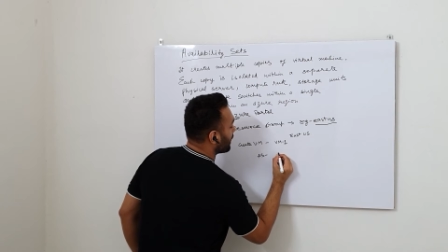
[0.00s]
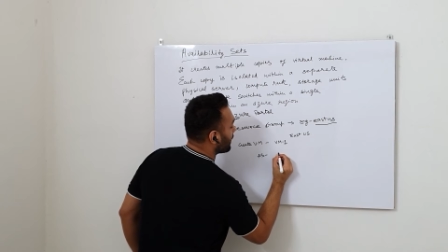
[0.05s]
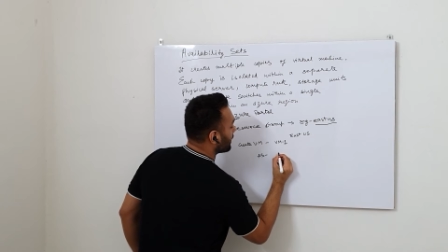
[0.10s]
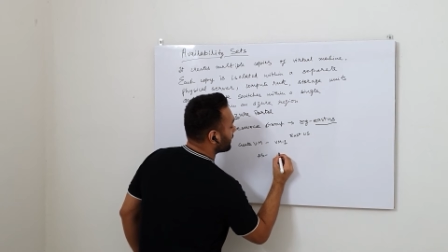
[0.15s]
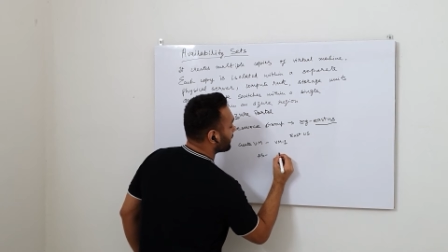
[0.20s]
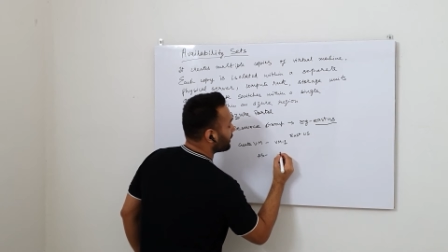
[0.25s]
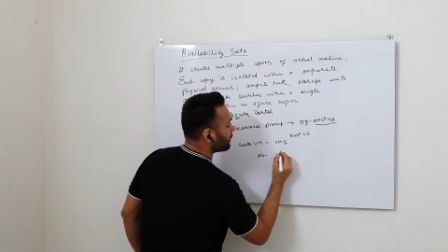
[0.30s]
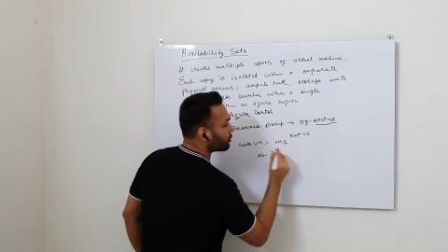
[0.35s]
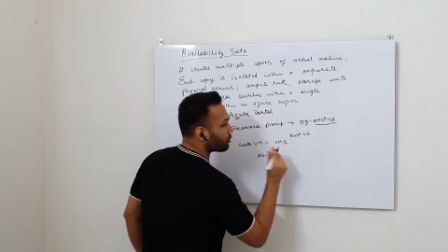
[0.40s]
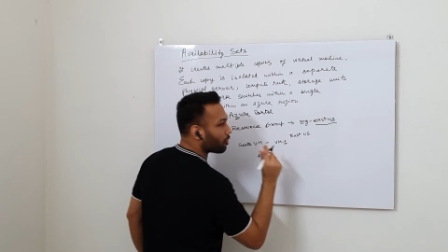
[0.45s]
I
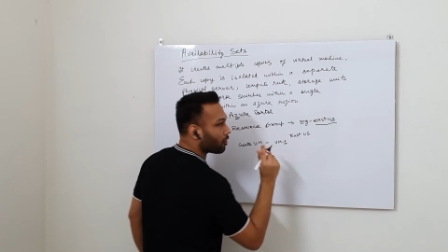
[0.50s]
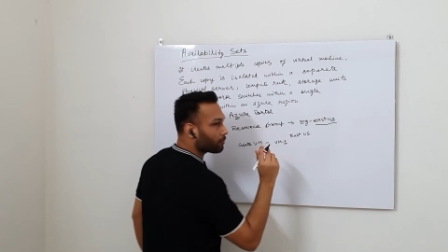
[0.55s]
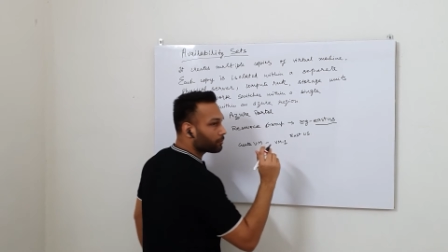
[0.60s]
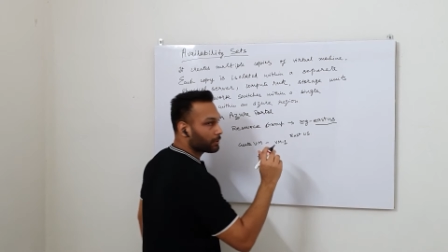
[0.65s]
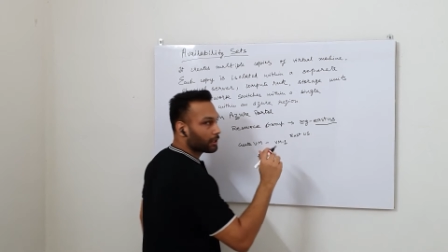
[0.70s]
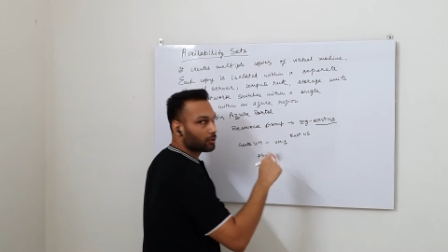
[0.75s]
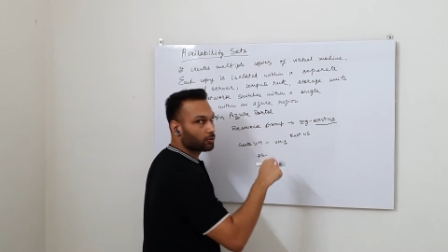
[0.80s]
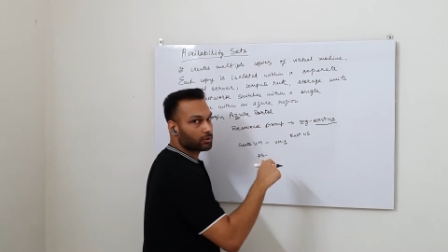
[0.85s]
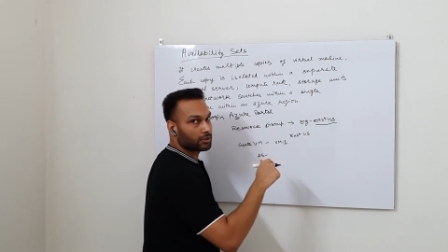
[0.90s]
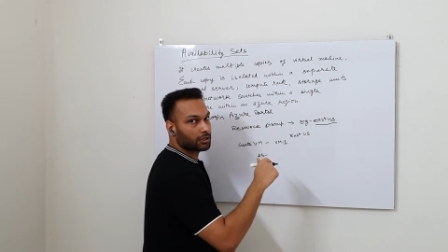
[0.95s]
can drop
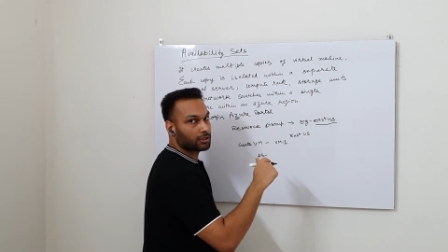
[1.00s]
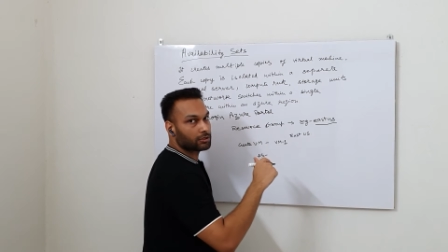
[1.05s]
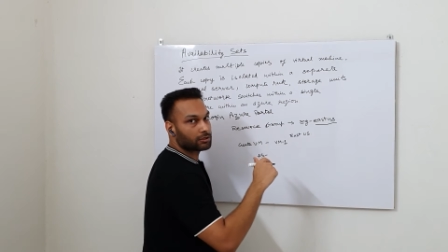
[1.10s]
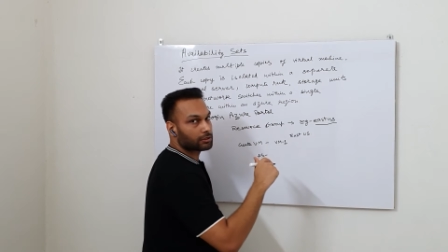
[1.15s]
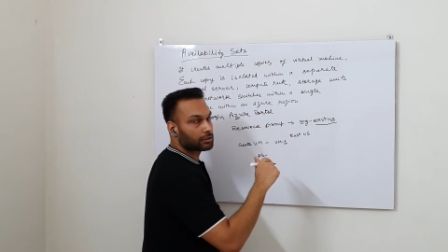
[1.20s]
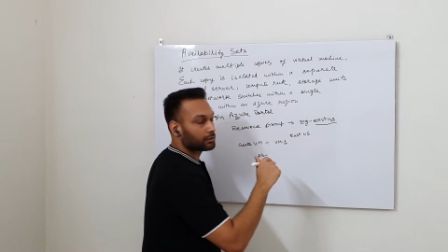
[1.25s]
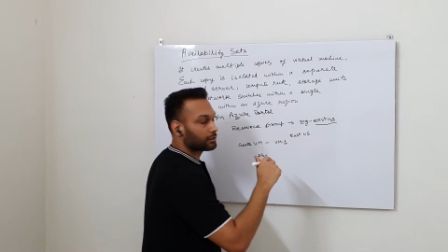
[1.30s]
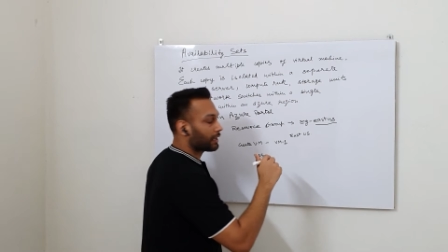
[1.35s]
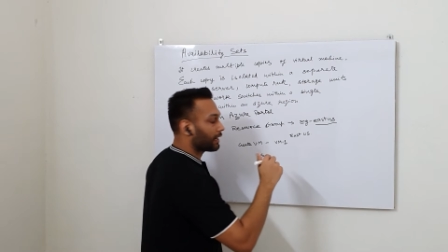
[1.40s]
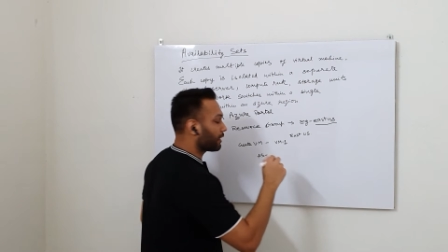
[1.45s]
down
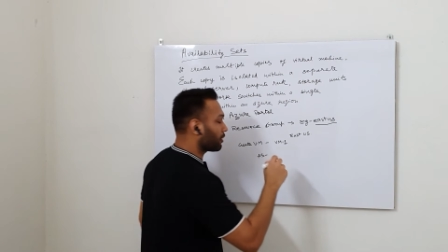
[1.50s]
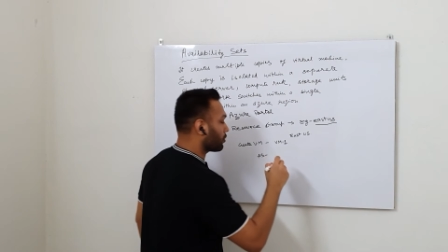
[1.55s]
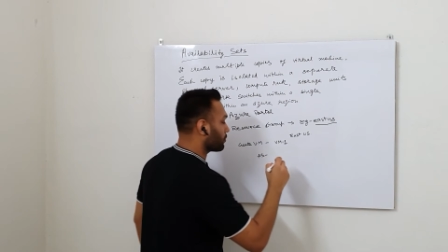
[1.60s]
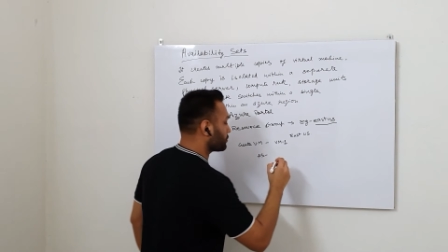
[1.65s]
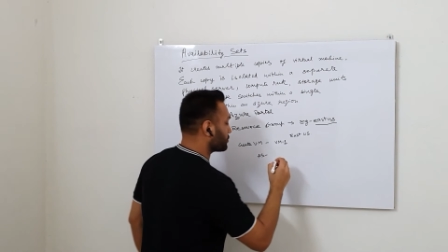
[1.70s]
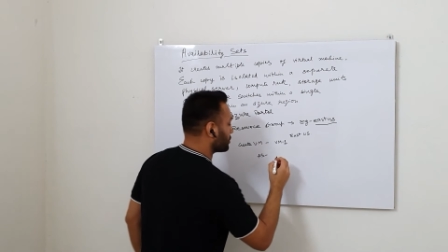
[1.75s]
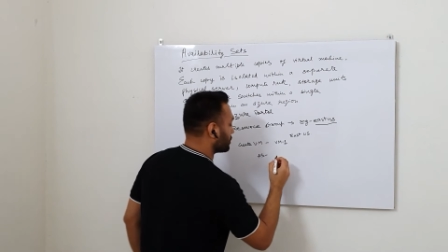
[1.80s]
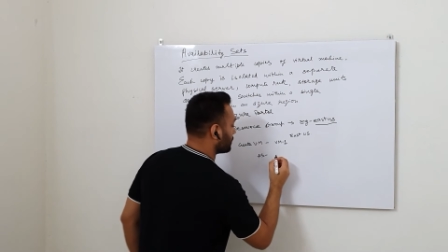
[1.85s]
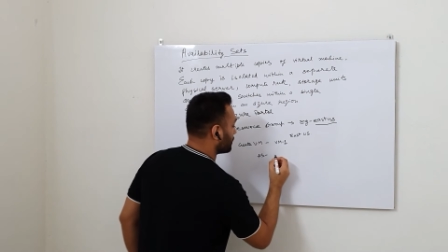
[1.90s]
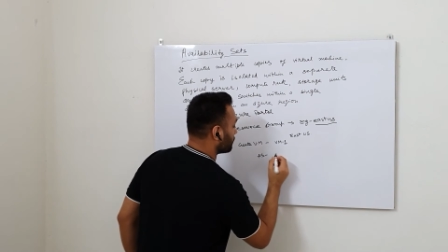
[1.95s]
that
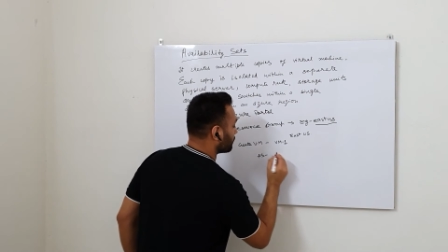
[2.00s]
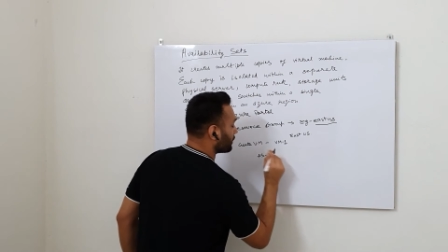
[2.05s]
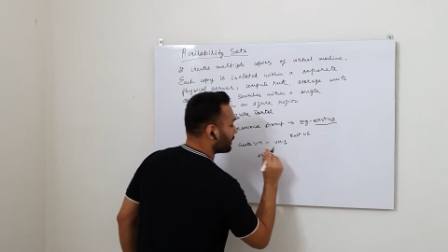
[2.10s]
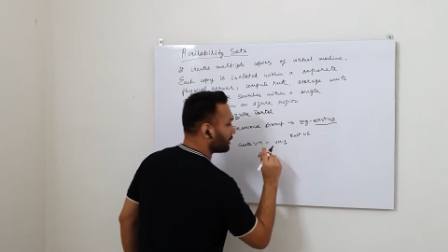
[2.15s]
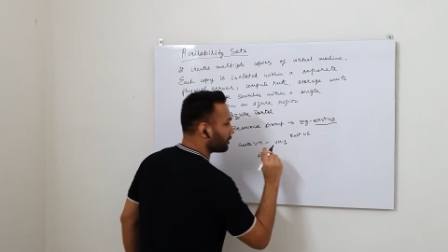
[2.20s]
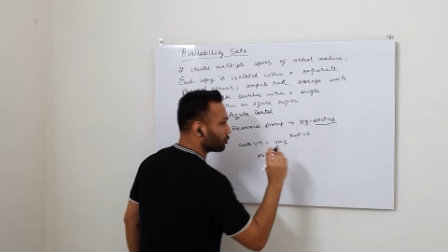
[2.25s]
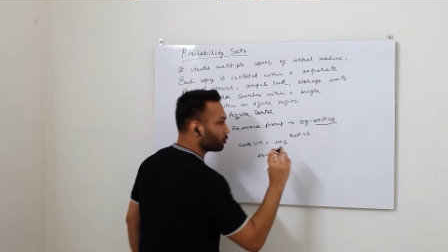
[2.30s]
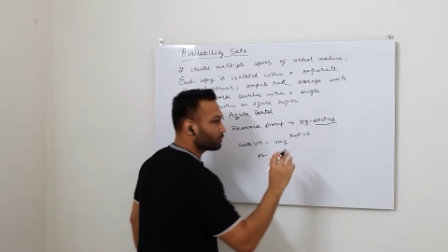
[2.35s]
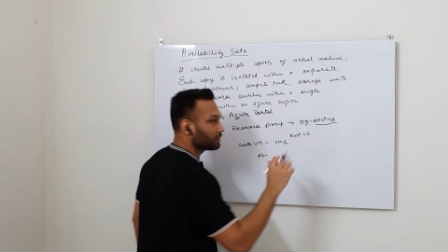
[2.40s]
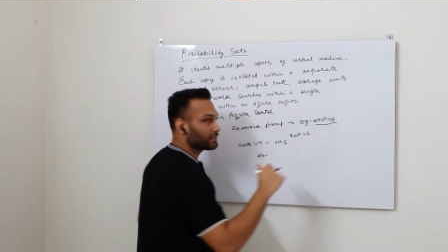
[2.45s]
option. We'll
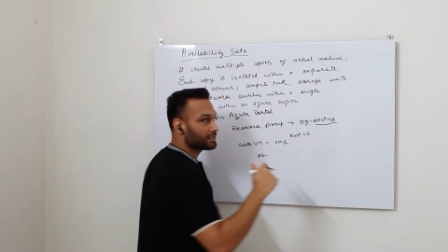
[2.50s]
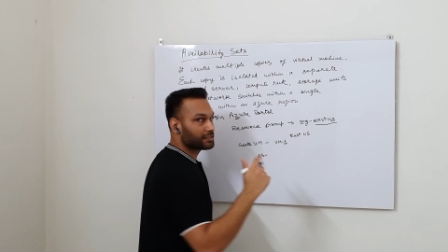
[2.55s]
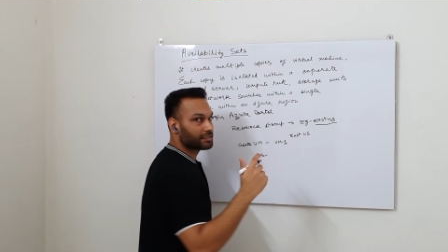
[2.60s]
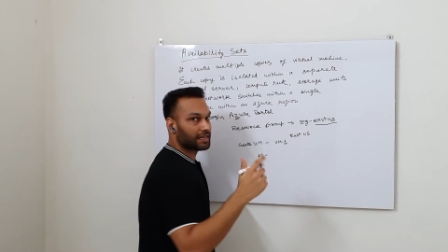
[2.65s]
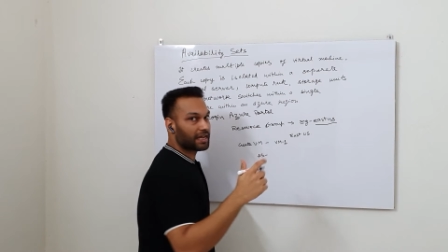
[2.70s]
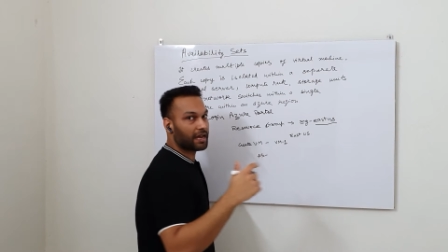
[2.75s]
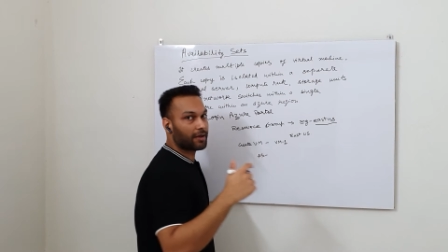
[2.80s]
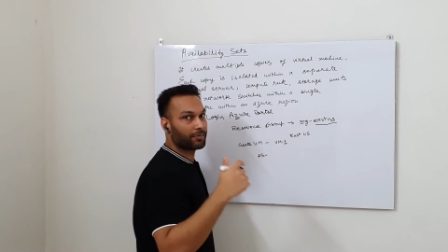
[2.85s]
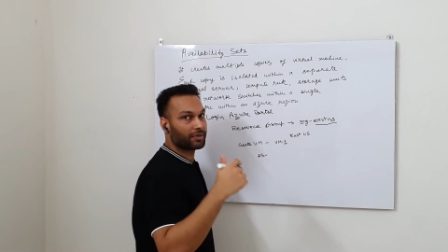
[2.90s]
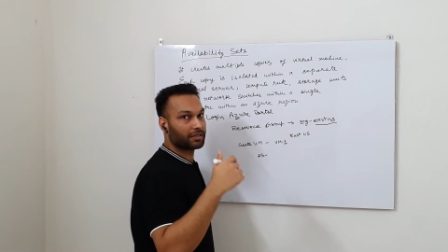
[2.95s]
do this
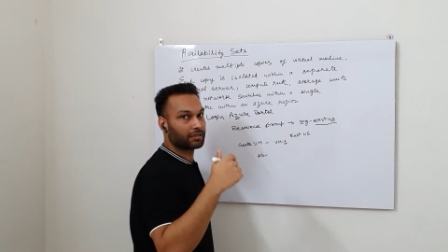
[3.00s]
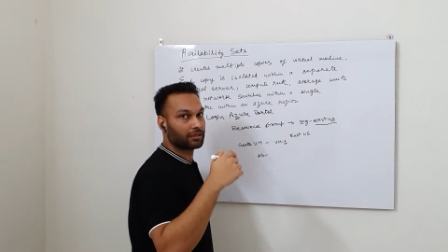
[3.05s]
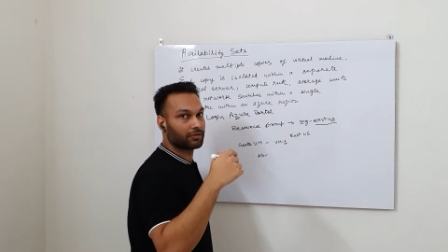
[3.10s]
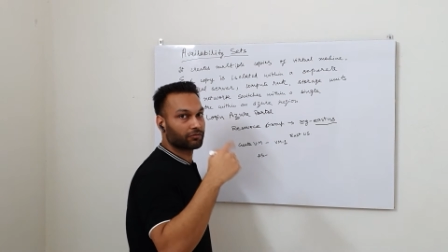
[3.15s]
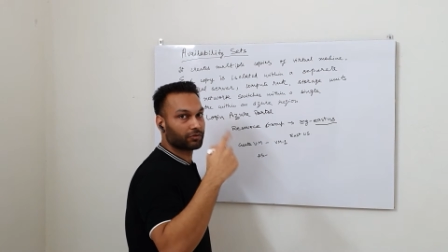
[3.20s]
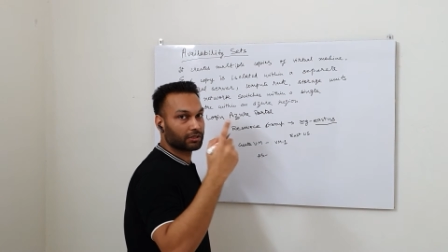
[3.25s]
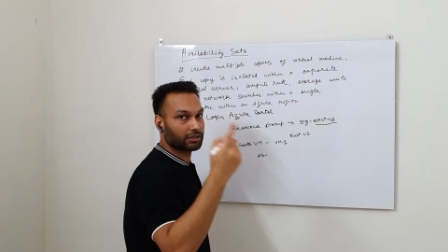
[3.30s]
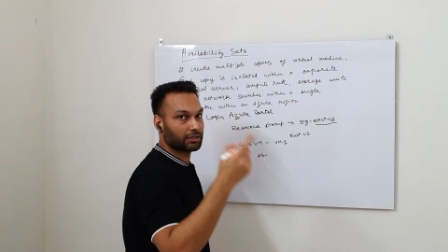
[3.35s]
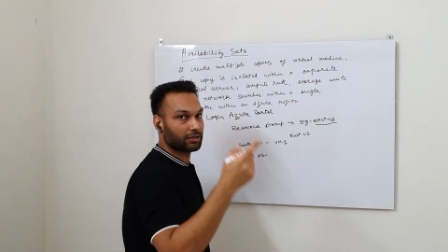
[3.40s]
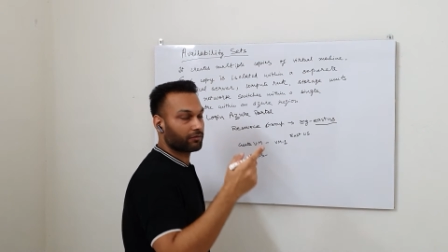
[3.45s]
lab in the
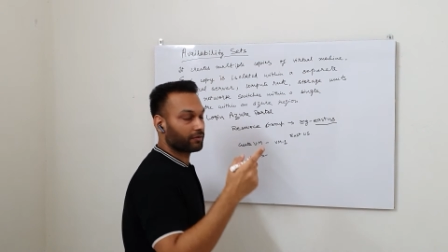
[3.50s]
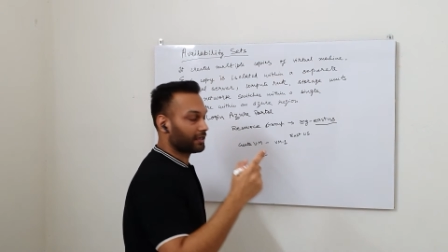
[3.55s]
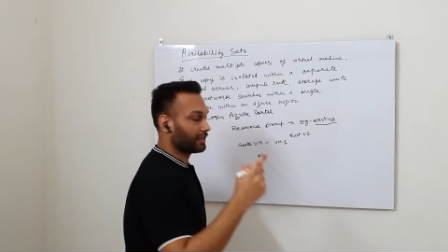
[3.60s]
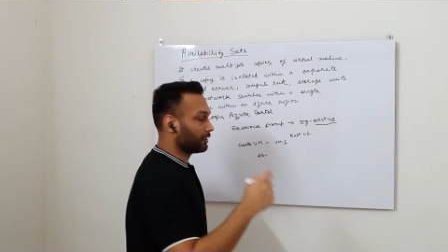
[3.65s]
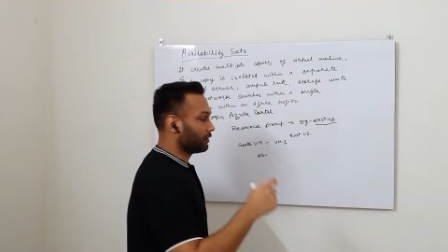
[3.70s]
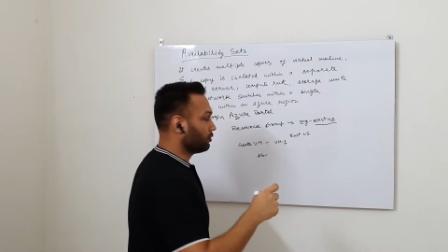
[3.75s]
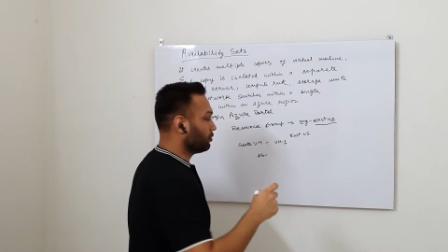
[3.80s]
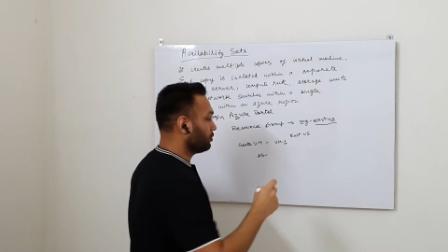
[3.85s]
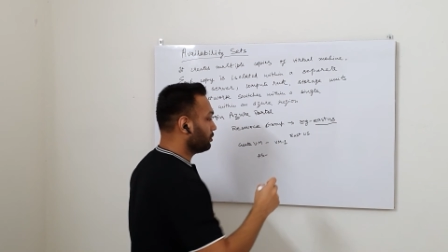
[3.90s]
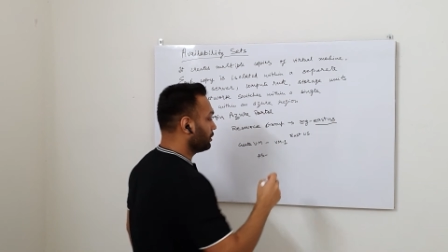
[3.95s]
further
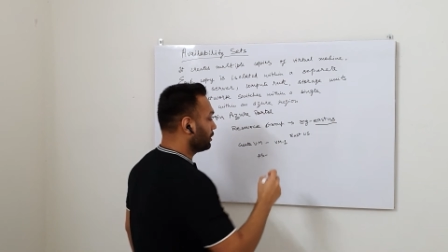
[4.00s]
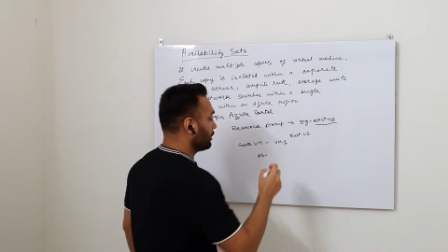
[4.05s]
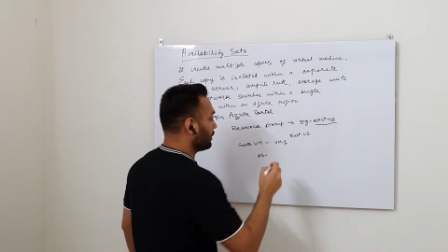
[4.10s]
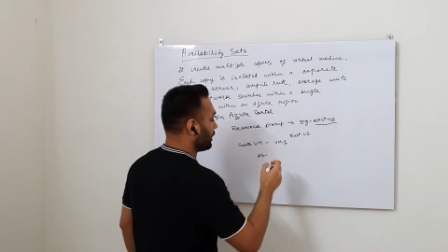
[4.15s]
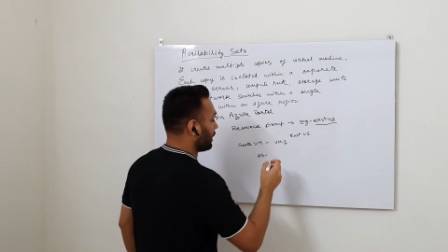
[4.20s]
video.